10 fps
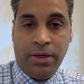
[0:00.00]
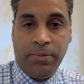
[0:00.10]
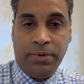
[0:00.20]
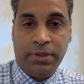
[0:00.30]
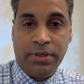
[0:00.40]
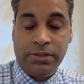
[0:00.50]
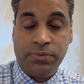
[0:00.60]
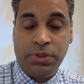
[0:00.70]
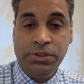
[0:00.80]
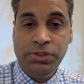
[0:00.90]
because
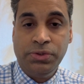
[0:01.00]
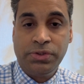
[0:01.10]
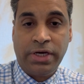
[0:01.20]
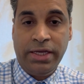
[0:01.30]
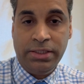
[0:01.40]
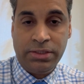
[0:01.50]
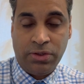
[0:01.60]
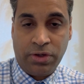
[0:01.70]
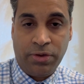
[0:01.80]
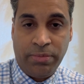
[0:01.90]
once you sign this
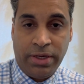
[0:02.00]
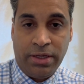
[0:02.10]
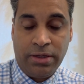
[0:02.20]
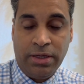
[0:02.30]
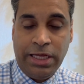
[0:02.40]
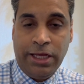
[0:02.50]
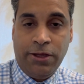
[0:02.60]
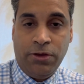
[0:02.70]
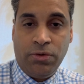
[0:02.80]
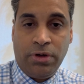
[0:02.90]
document,
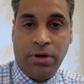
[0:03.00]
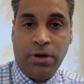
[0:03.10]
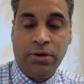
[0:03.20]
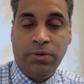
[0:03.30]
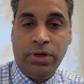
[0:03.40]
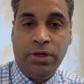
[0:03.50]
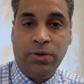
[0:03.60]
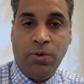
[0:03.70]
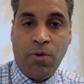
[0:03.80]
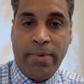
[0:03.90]
you are not going to
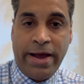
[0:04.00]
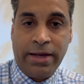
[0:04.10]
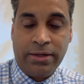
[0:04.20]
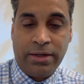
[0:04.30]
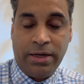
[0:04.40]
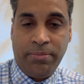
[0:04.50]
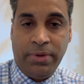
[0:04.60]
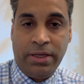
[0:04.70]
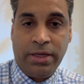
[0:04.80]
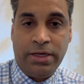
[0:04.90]
go back and
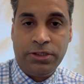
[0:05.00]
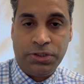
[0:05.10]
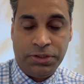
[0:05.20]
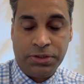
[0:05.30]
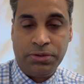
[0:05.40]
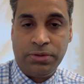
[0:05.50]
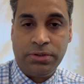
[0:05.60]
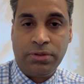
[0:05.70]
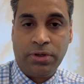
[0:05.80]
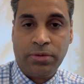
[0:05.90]
make any changes to this
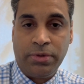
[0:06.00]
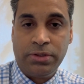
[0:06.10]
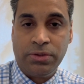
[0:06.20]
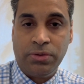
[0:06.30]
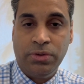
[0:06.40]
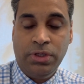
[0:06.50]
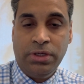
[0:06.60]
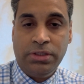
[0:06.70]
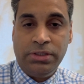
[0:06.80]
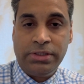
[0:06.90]
document. So
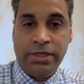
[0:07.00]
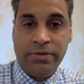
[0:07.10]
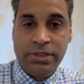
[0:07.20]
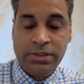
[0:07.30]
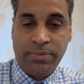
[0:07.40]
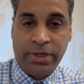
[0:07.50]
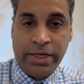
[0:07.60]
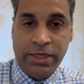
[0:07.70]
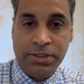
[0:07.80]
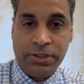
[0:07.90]
this ERAS
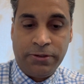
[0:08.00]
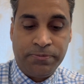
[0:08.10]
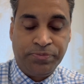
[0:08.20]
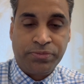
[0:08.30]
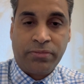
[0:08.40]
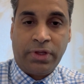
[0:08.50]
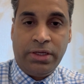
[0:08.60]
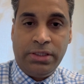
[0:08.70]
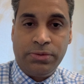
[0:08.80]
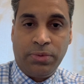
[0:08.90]
application
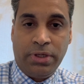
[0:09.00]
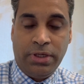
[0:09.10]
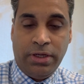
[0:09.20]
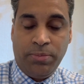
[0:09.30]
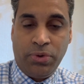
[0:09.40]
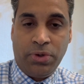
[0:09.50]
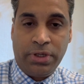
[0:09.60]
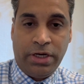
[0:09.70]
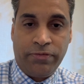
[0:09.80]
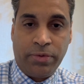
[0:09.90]
is one important
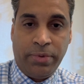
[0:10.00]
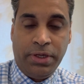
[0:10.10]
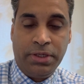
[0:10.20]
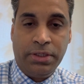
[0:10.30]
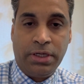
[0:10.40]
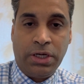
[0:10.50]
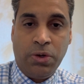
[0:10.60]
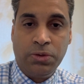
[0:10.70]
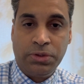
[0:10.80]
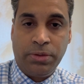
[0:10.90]
information that
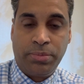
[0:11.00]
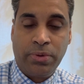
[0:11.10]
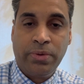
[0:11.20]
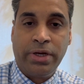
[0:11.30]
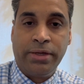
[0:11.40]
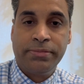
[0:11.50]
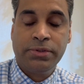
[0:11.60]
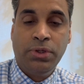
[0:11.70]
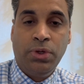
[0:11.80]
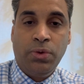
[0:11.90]
goes to the programs
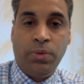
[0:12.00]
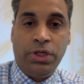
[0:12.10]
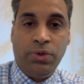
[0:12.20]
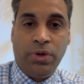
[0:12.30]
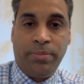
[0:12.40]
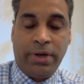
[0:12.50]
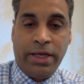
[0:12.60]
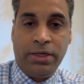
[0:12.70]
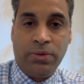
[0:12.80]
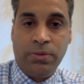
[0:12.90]
when you apply
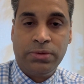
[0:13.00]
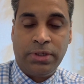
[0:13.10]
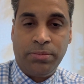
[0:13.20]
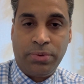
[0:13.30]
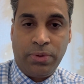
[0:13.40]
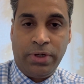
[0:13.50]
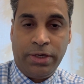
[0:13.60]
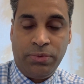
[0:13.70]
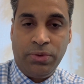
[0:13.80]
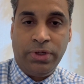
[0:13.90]
to some
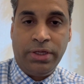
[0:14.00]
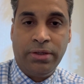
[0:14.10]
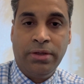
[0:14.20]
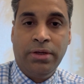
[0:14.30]
program during